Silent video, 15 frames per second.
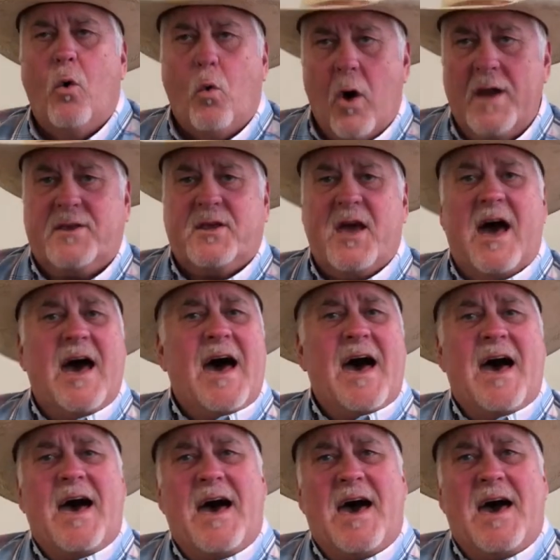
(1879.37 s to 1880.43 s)
What
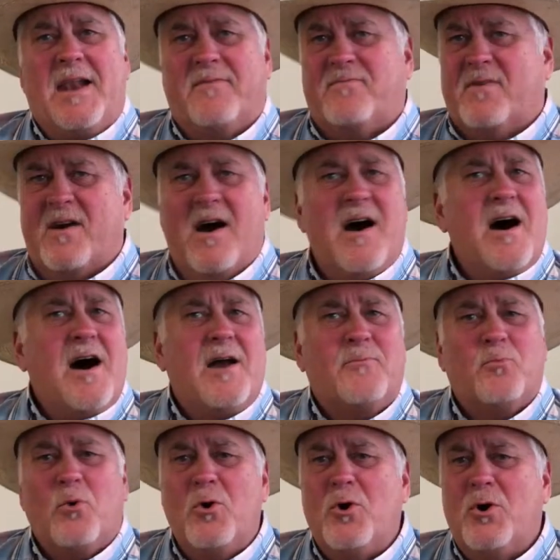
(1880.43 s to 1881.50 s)
kind of
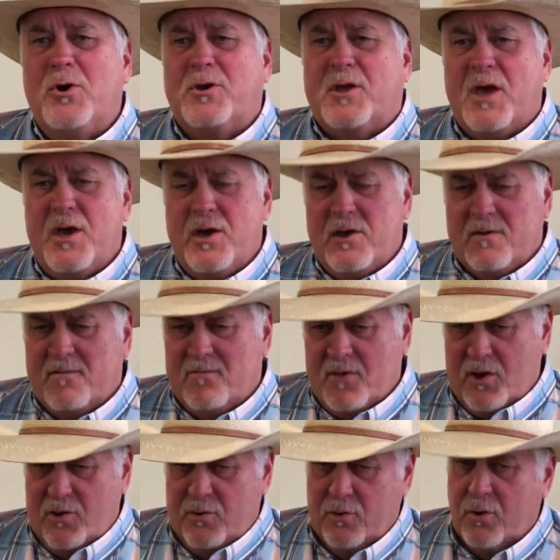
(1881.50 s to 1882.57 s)
God would give
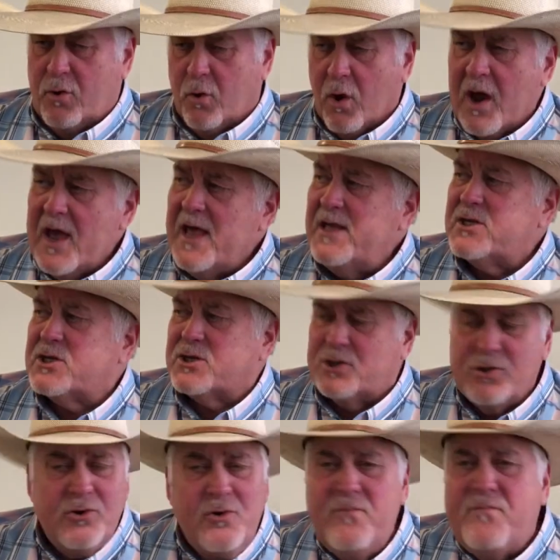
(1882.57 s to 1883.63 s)
you grace
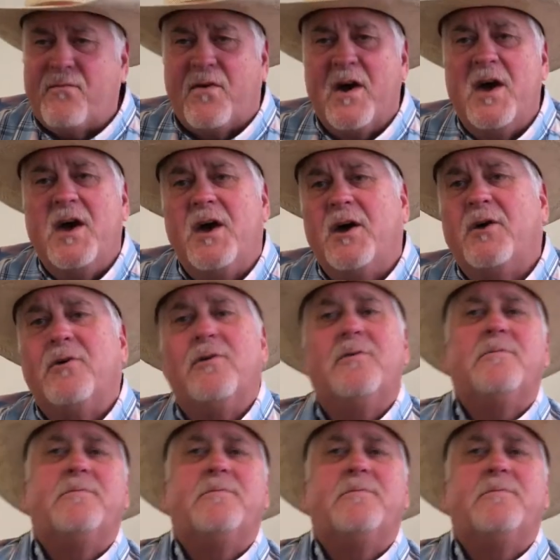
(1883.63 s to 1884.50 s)
to fail,